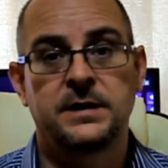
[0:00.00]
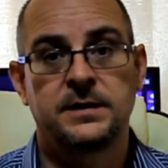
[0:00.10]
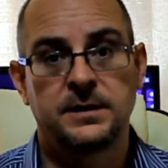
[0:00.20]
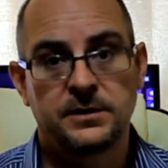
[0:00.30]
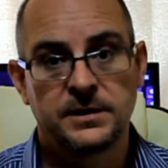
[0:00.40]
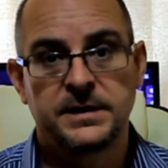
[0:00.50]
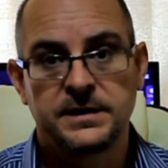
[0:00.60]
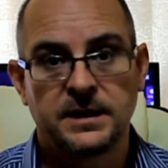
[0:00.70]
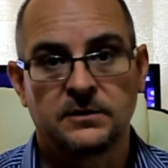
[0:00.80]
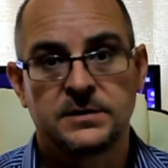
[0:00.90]
the, the,
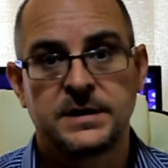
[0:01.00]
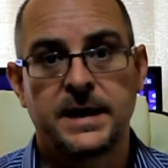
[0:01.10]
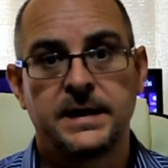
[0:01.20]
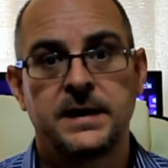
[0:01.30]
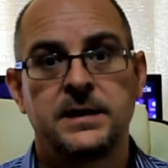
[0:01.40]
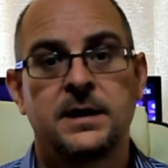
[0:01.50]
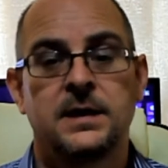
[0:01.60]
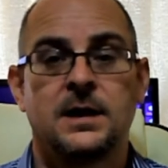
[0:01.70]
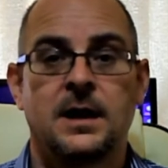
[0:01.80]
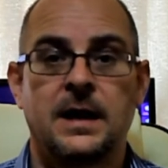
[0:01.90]
details daily
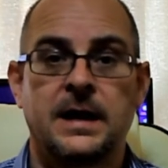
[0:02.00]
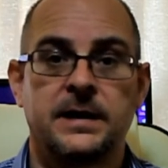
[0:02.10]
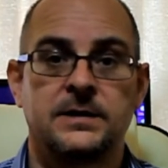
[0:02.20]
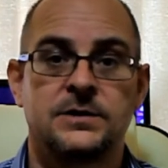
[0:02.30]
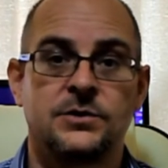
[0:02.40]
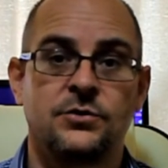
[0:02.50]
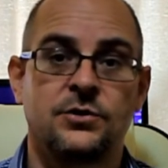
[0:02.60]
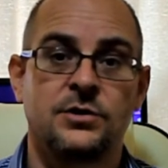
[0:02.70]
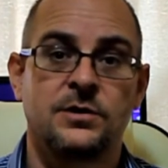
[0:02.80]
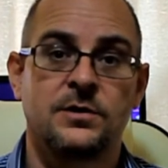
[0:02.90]
and you
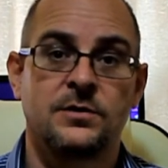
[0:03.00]
can,